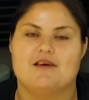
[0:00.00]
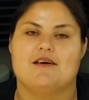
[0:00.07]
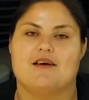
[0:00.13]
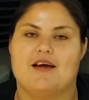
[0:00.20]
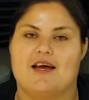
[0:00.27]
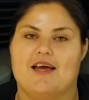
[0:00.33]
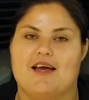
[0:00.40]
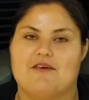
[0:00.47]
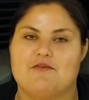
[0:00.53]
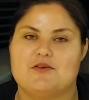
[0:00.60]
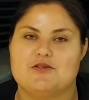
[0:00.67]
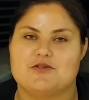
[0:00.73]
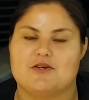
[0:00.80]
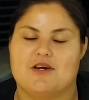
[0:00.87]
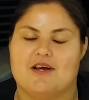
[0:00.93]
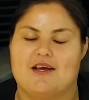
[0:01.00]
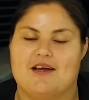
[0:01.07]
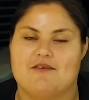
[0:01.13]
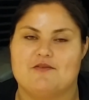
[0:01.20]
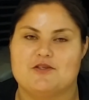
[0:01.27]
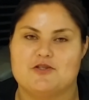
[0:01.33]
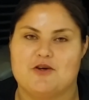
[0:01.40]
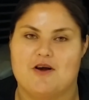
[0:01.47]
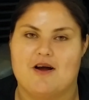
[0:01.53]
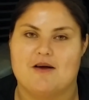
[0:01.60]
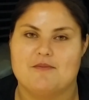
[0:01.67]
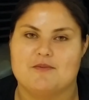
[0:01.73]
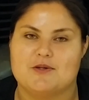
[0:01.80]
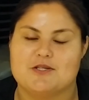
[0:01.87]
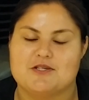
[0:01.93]
I have a I have a job,
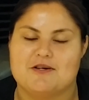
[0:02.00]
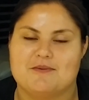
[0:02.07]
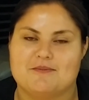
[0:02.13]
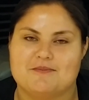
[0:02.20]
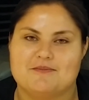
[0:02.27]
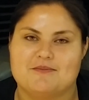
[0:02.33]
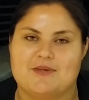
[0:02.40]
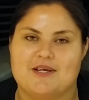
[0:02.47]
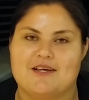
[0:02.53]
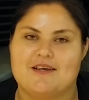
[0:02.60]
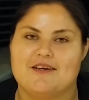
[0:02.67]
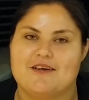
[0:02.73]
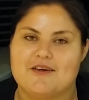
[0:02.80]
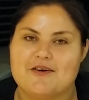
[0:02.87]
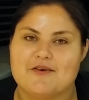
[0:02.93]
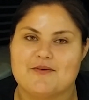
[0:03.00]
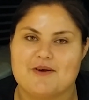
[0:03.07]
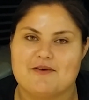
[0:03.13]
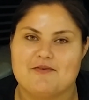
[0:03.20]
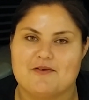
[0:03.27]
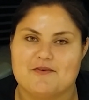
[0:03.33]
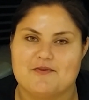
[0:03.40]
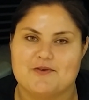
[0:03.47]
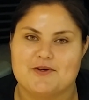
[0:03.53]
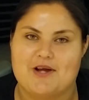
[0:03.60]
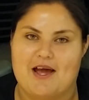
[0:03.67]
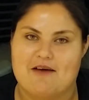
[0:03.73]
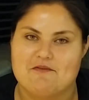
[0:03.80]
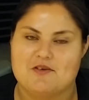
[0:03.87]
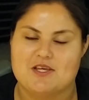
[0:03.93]
which I'm grateful for
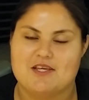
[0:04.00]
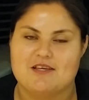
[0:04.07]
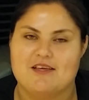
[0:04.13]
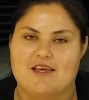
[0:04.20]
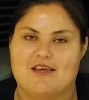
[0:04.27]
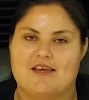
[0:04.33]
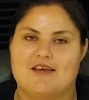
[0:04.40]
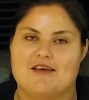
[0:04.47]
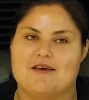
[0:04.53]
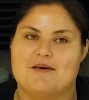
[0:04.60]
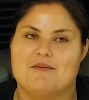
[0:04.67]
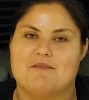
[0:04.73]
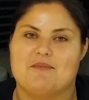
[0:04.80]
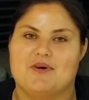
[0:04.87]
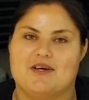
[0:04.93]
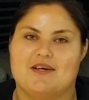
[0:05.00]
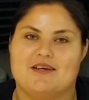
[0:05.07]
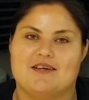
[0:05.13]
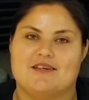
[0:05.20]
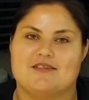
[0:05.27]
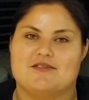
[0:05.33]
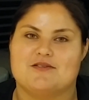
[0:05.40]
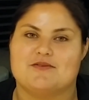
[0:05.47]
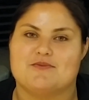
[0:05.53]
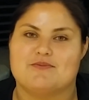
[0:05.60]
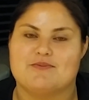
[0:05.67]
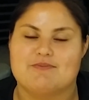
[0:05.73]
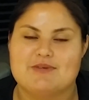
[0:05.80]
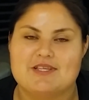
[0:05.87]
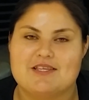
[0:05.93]
having, but it's
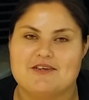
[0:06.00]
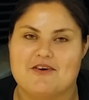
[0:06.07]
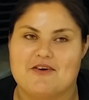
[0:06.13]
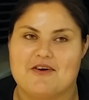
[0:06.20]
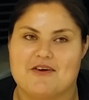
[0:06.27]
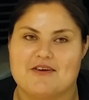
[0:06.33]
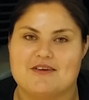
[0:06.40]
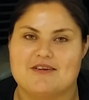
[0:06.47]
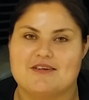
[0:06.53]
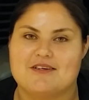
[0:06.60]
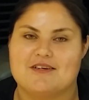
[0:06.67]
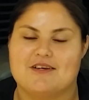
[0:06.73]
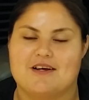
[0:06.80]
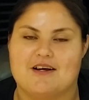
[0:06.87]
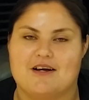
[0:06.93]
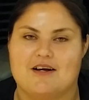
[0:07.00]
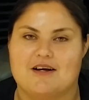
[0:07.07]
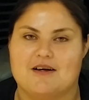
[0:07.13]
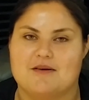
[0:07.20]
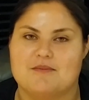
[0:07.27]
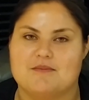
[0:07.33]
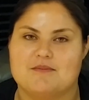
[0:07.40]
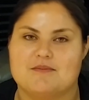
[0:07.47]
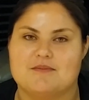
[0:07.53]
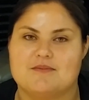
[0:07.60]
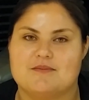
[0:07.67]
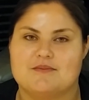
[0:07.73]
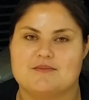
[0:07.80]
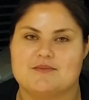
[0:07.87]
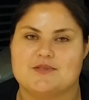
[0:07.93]
really hard um,
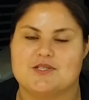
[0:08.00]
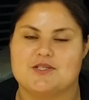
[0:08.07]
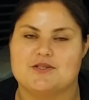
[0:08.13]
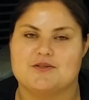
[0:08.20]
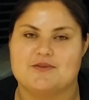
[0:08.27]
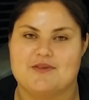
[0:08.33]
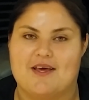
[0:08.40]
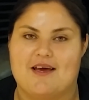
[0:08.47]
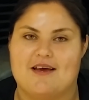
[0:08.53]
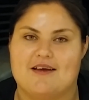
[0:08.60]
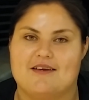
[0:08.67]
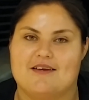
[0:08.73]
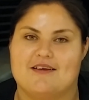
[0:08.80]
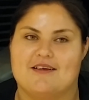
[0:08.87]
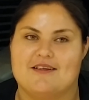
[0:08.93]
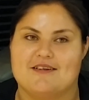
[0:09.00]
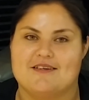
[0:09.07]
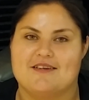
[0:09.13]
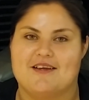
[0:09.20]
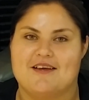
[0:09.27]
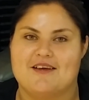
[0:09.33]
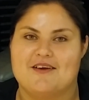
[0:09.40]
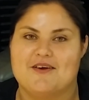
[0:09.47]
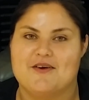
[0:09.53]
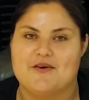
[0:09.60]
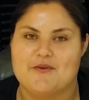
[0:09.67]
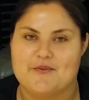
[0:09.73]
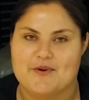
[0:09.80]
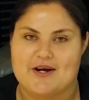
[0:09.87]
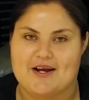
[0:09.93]
to do that and
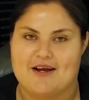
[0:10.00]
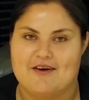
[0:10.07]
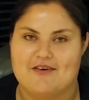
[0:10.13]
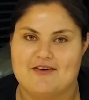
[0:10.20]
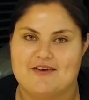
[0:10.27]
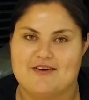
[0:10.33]
work out.